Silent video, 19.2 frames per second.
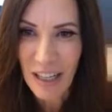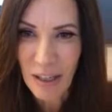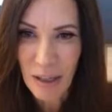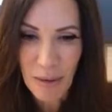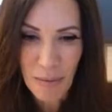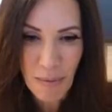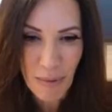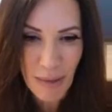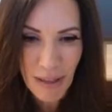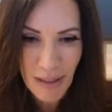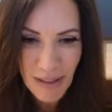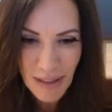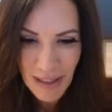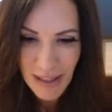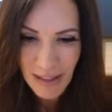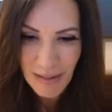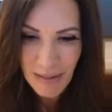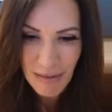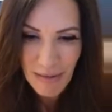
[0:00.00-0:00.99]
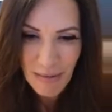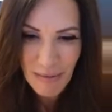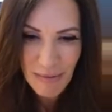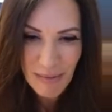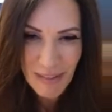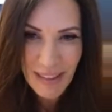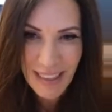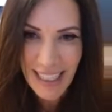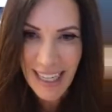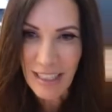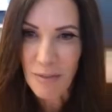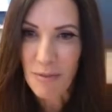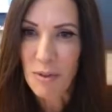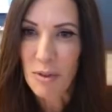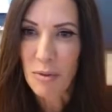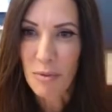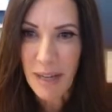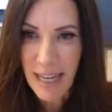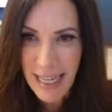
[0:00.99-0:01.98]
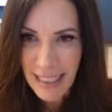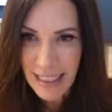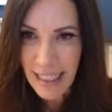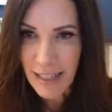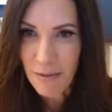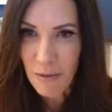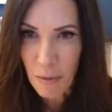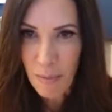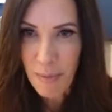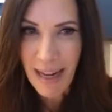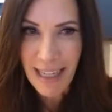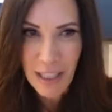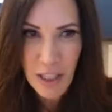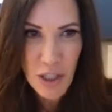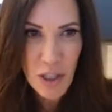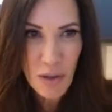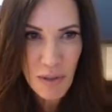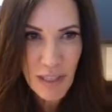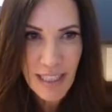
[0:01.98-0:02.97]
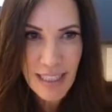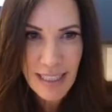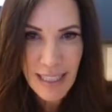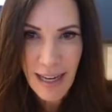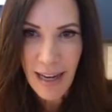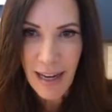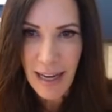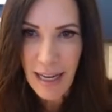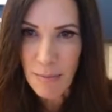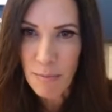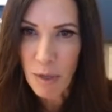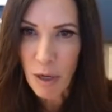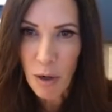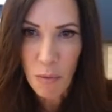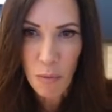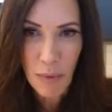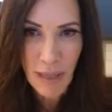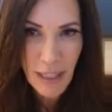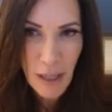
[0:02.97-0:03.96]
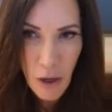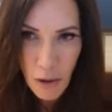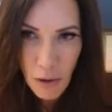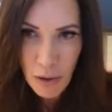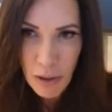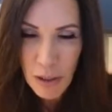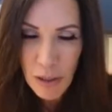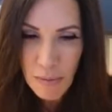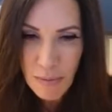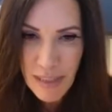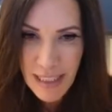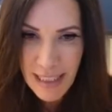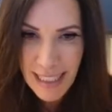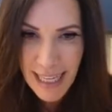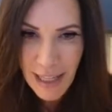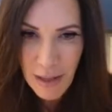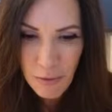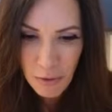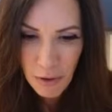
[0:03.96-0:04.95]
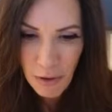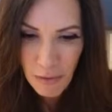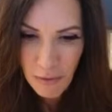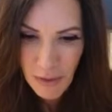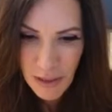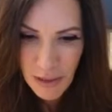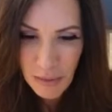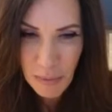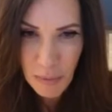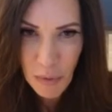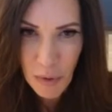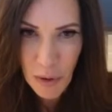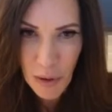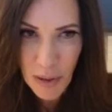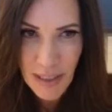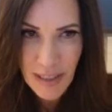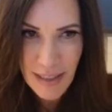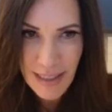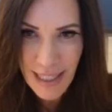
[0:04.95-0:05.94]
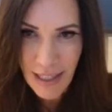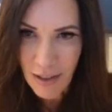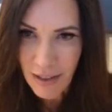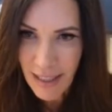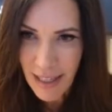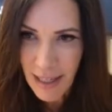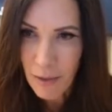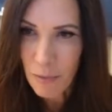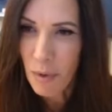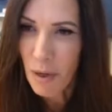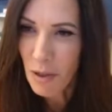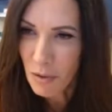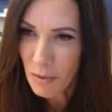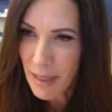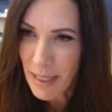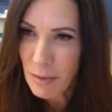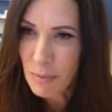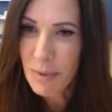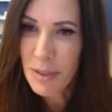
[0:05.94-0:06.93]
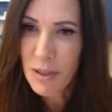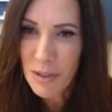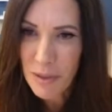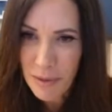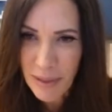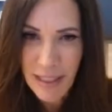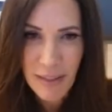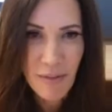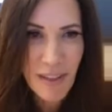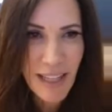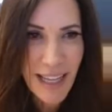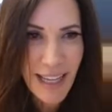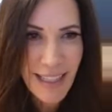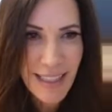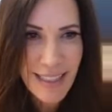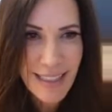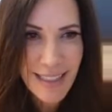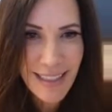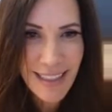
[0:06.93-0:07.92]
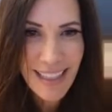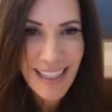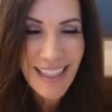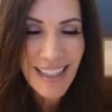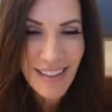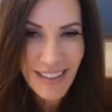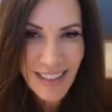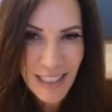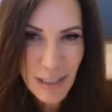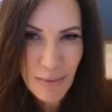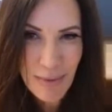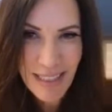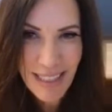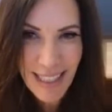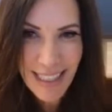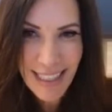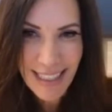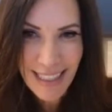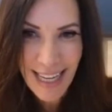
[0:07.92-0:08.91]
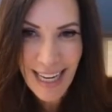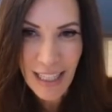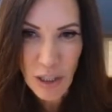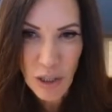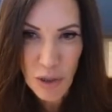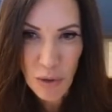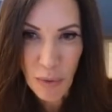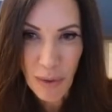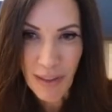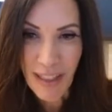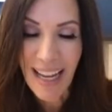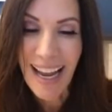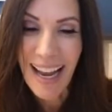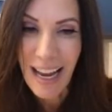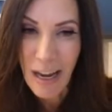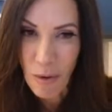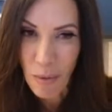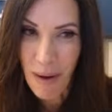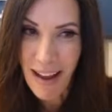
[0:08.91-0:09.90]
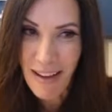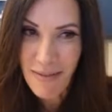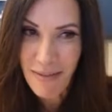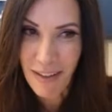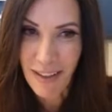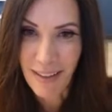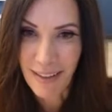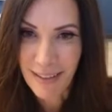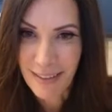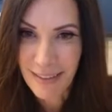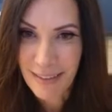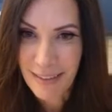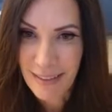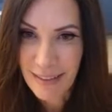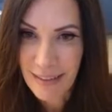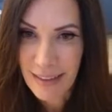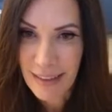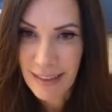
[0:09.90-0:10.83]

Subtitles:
kind of grade level manager at the time, and we'd all come together over some work and say, okay, what grade would you give this? This was like an extra one. However,